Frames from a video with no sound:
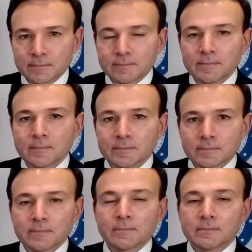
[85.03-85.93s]

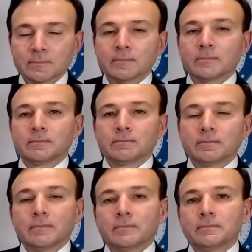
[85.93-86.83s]

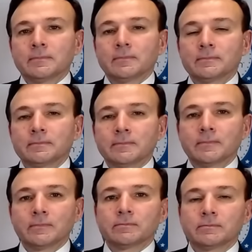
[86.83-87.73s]

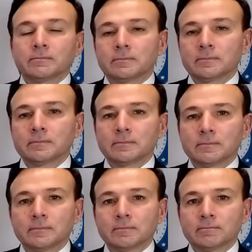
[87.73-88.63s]

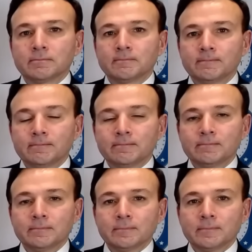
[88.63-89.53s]

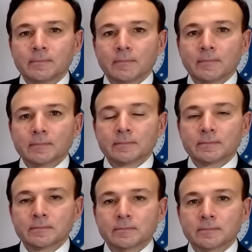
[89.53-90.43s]

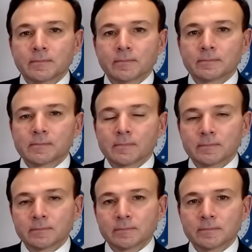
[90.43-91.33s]

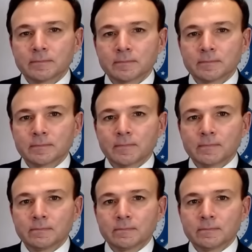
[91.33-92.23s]

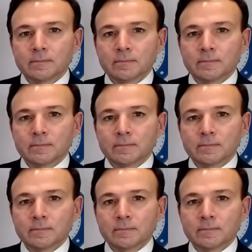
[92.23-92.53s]
(not speaking)